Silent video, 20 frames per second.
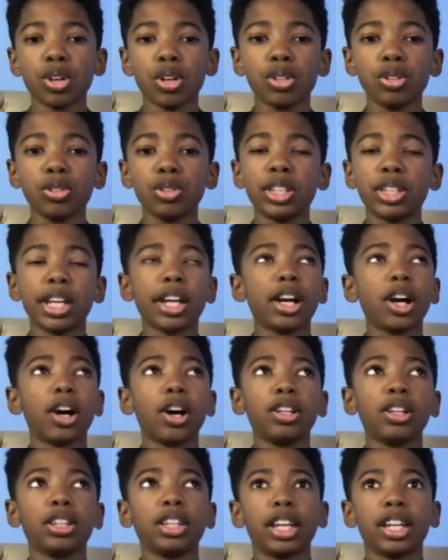take
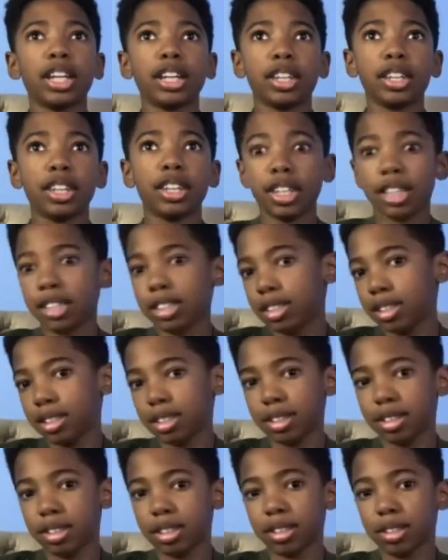on like
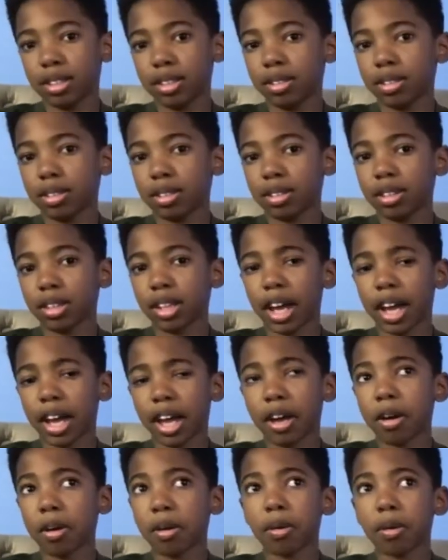this, like
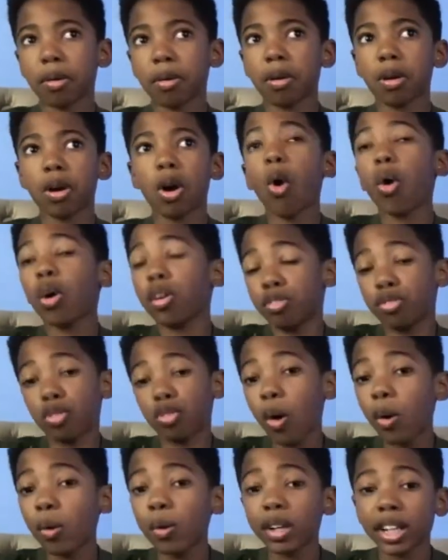going
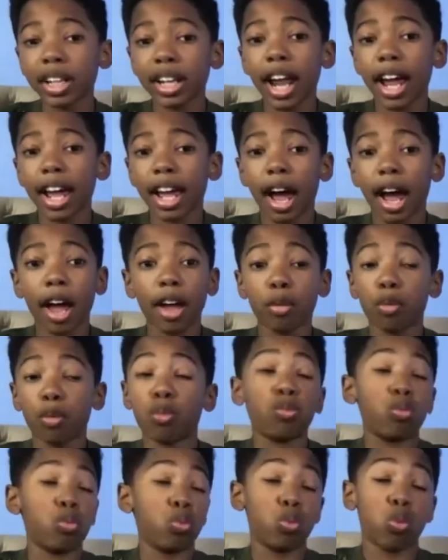forward. And I
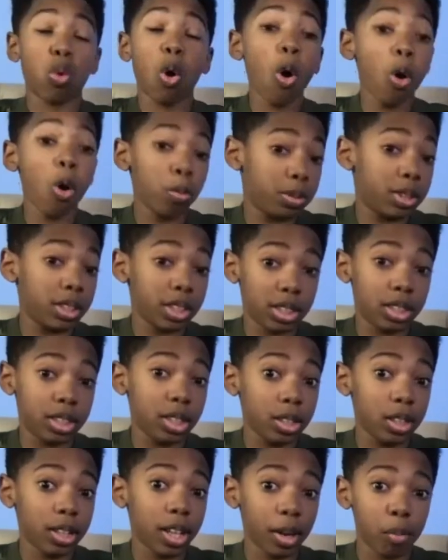hope to
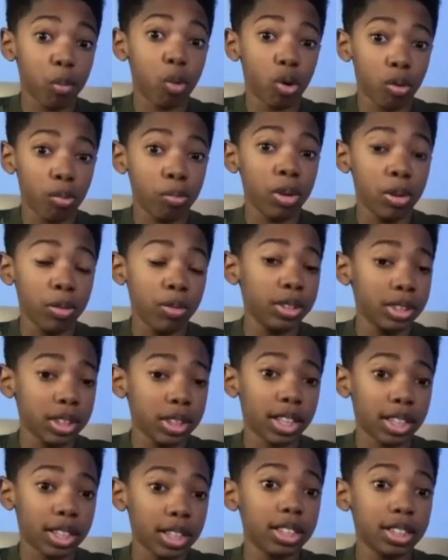see like more movies
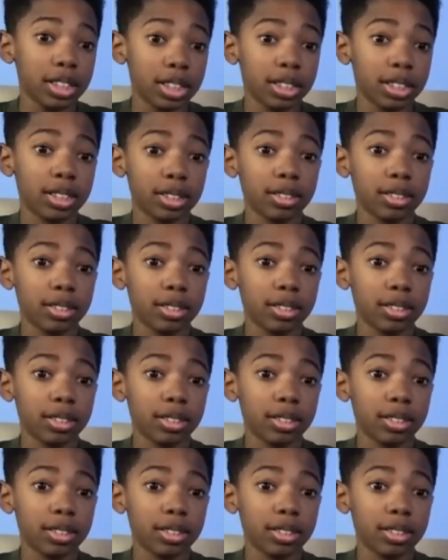like this.